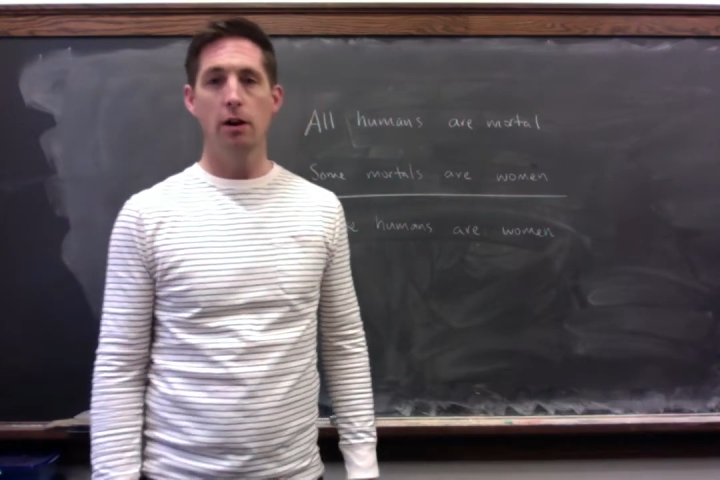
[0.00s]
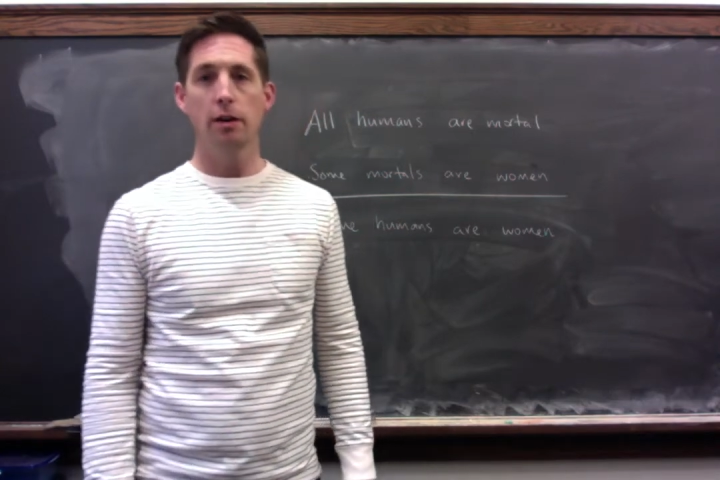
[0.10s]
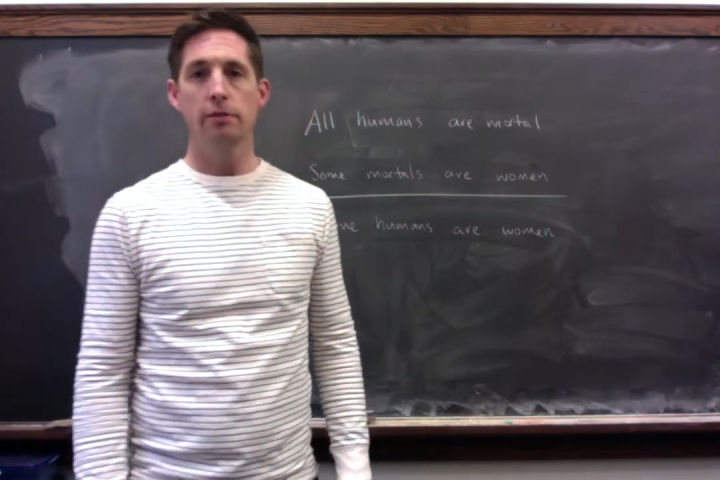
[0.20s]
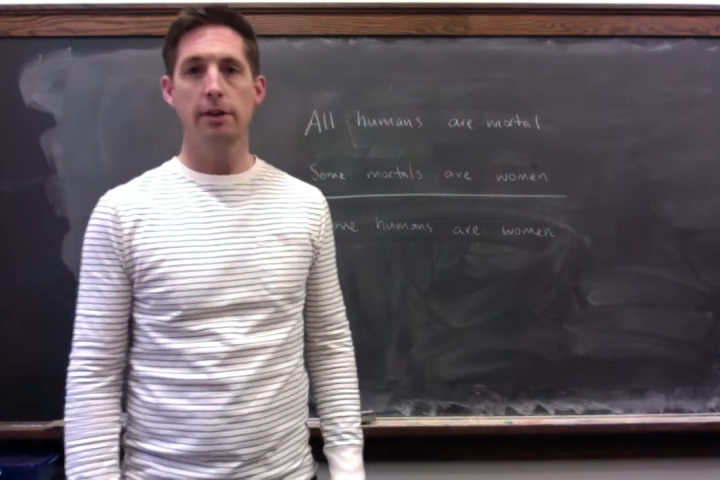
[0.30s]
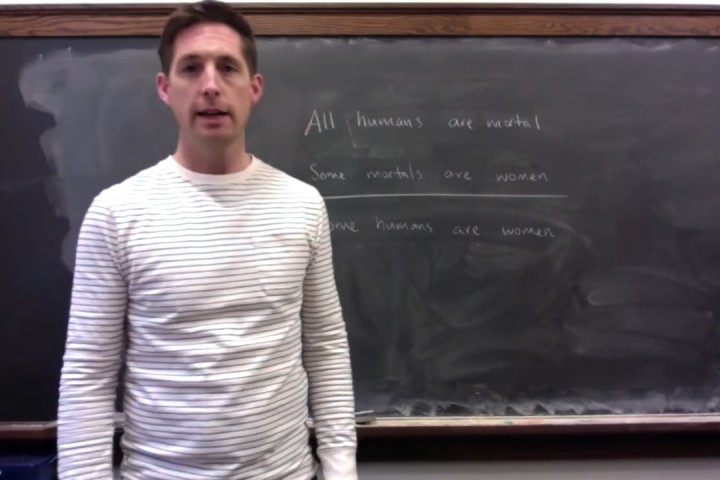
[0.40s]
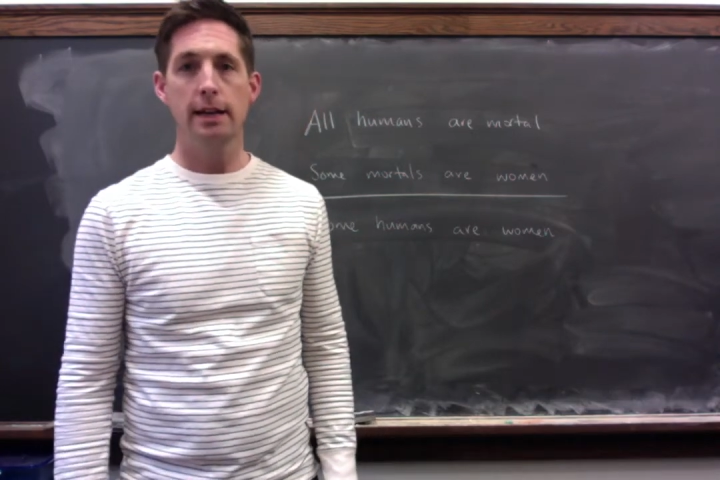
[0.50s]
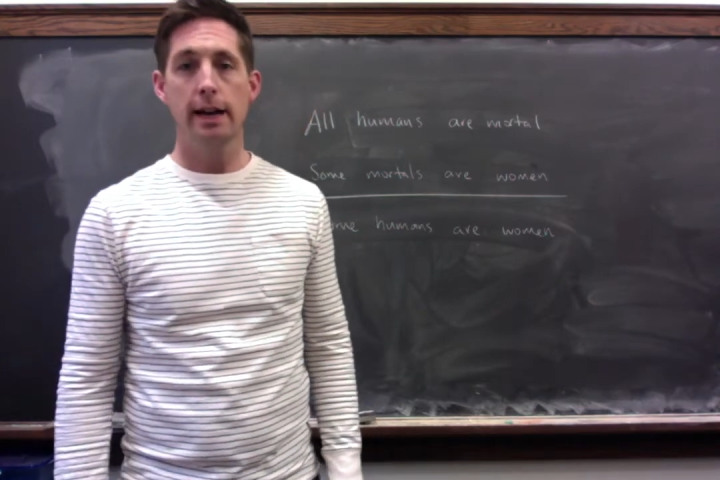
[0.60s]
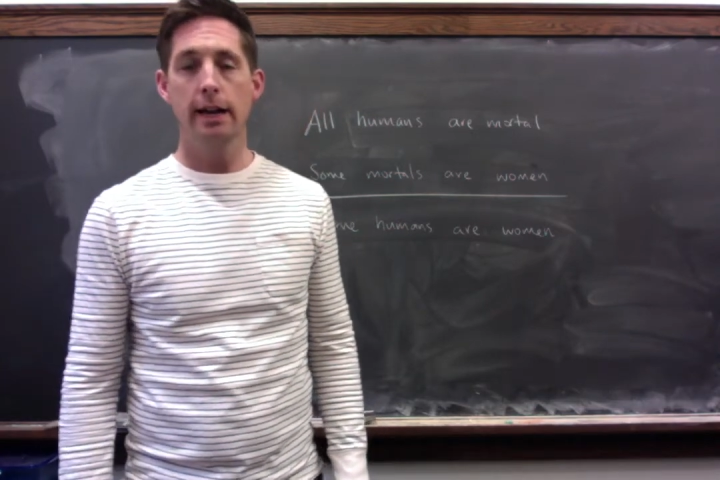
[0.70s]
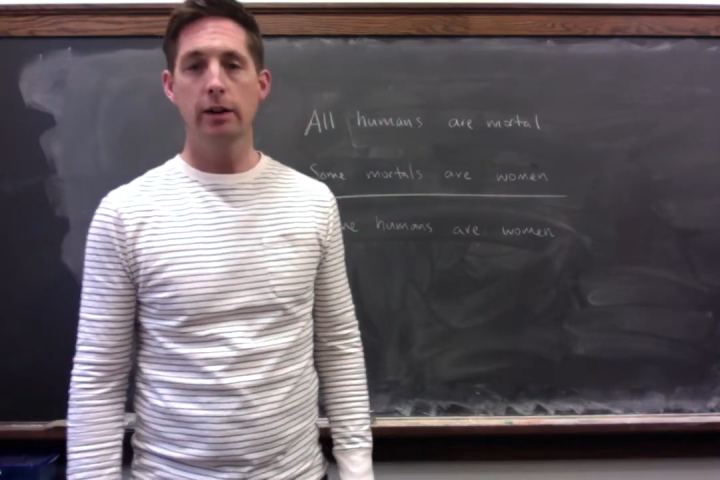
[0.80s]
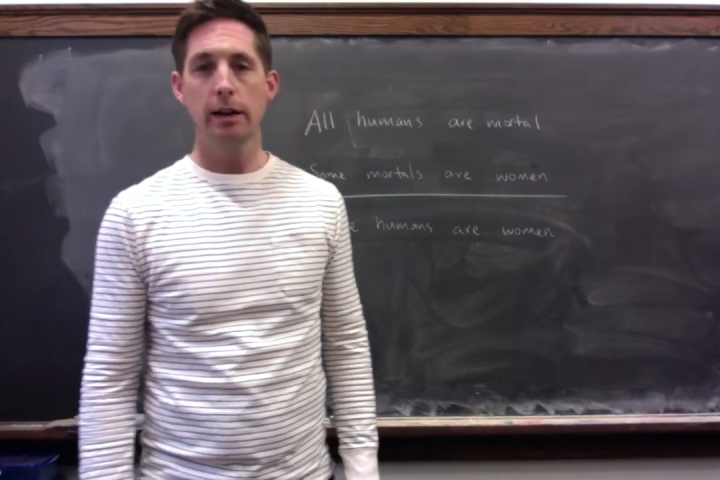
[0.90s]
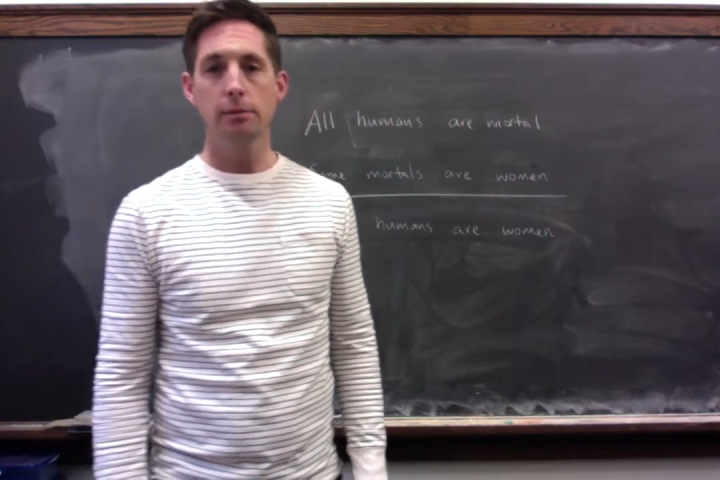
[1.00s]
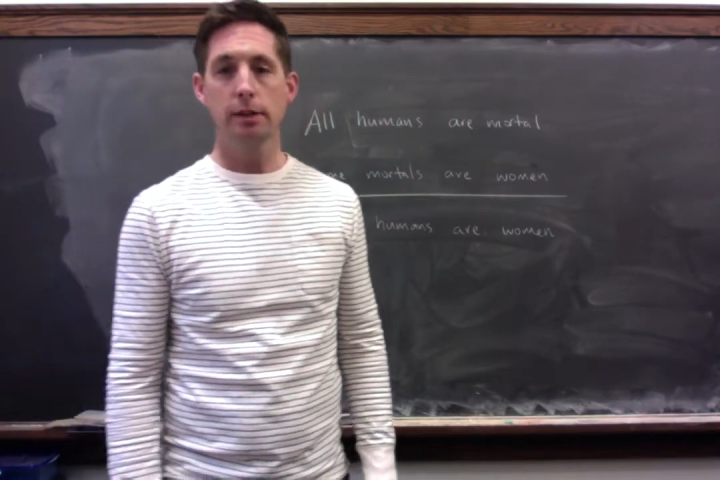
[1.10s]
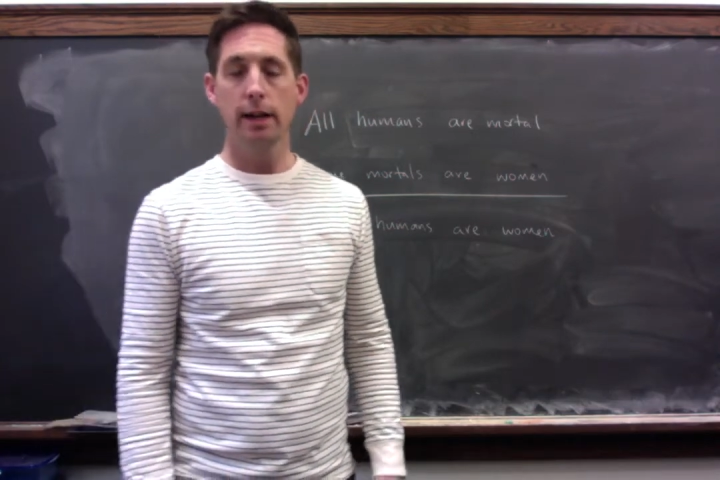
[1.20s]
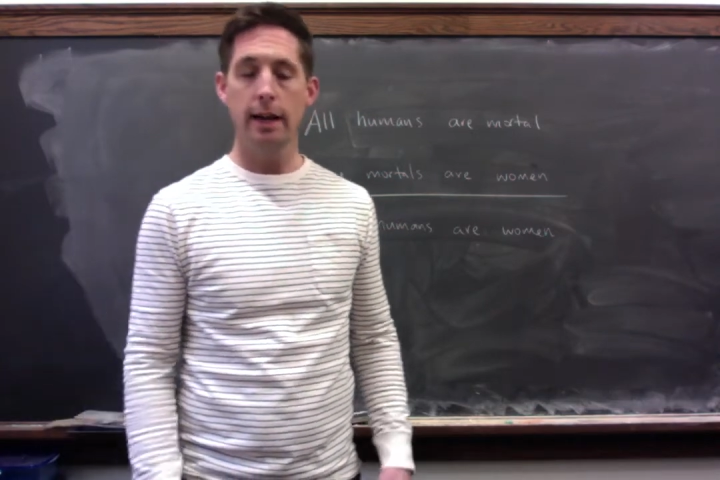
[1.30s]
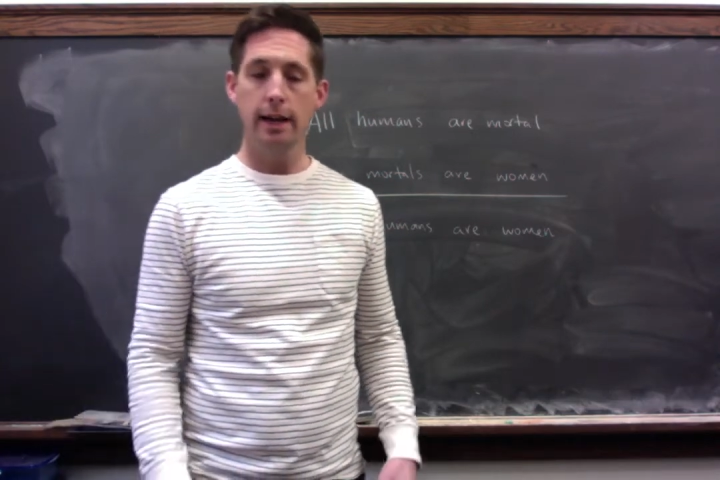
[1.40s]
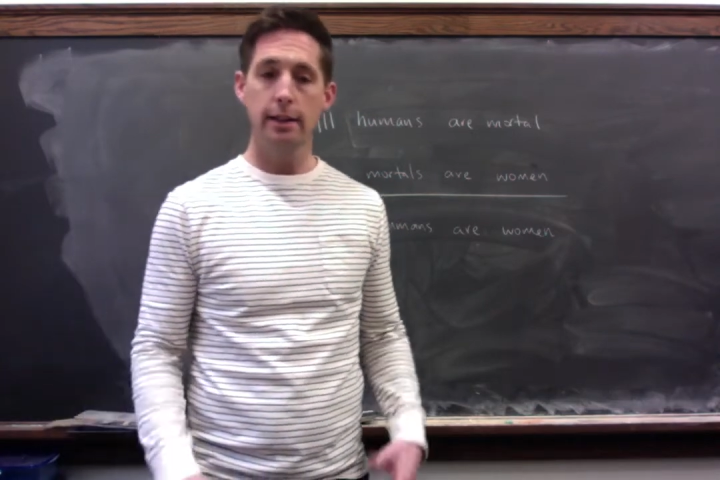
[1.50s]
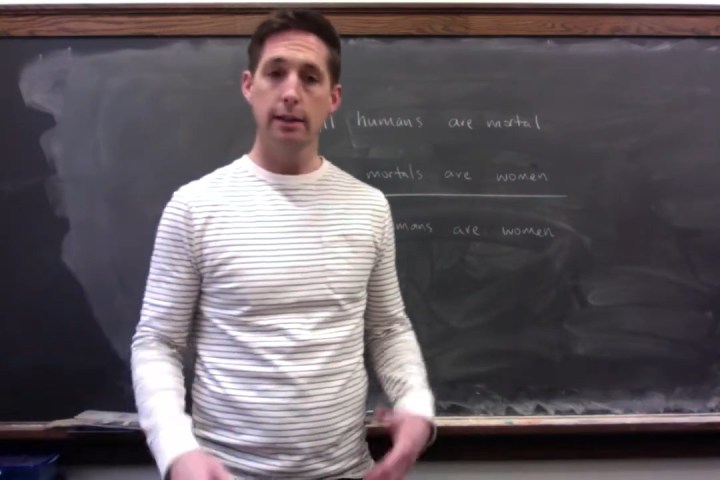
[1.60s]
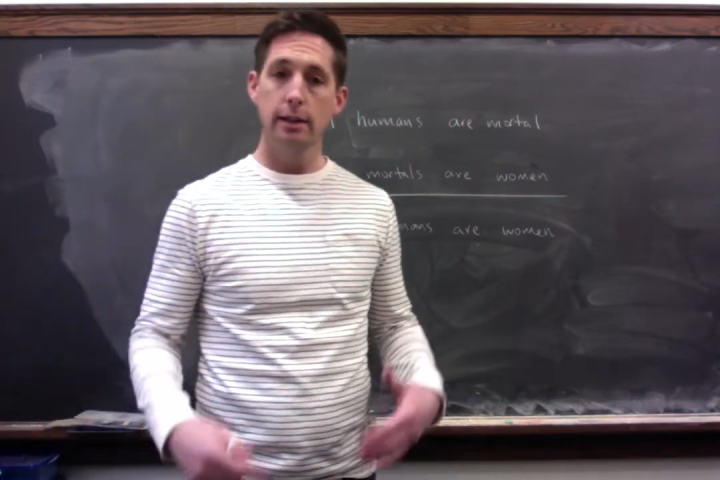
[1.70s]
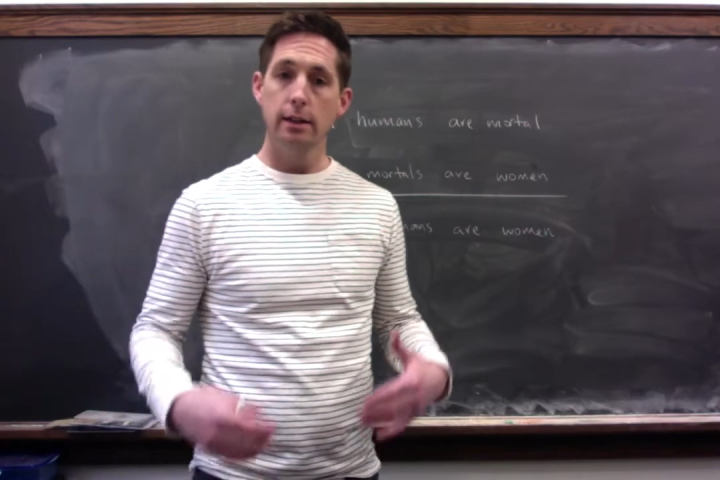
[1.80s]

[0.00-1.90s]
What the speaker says: on Venn diagrams, and